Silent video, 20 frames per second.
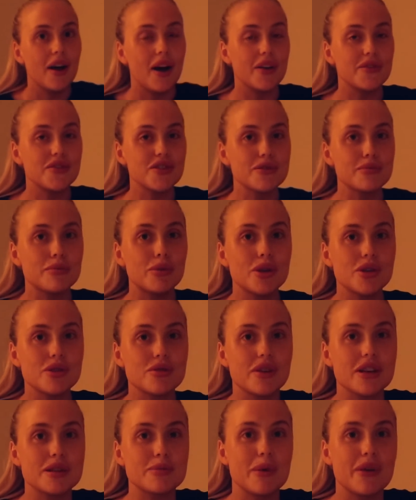I've just
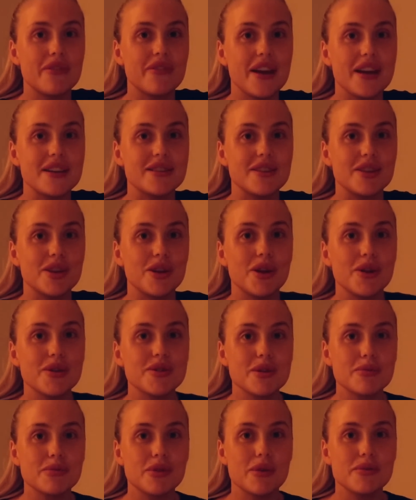moisturised my face, and you know
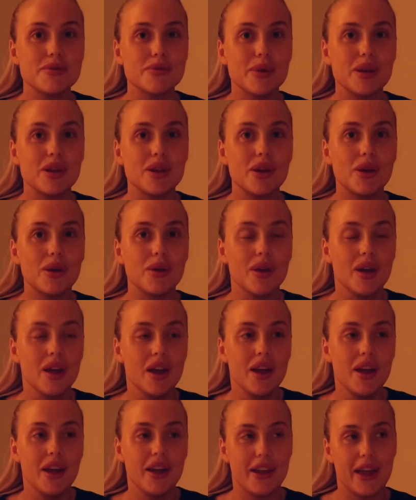sometimes when you
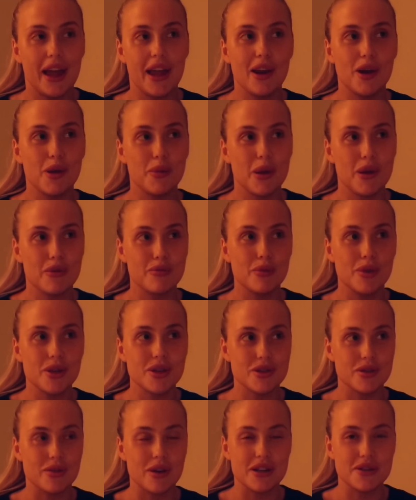get a little bit of
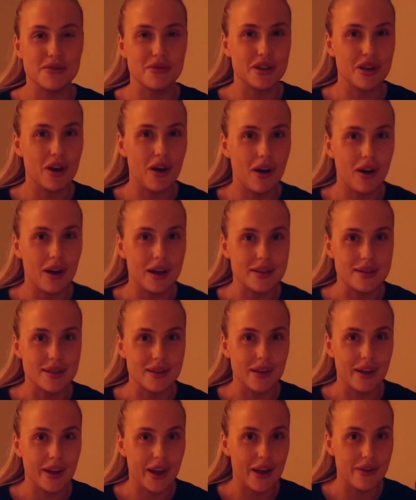moisturiser in your eyes
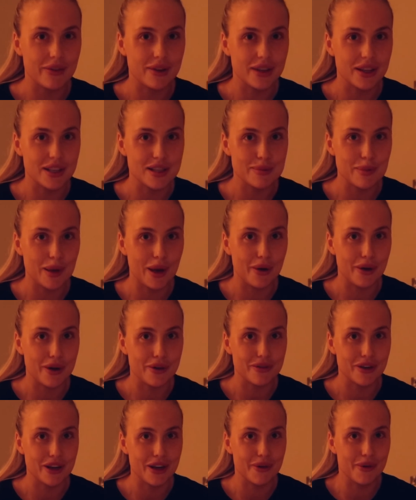and like everything's blurry
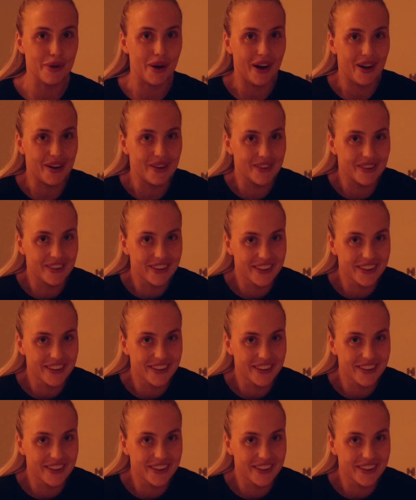for a little while?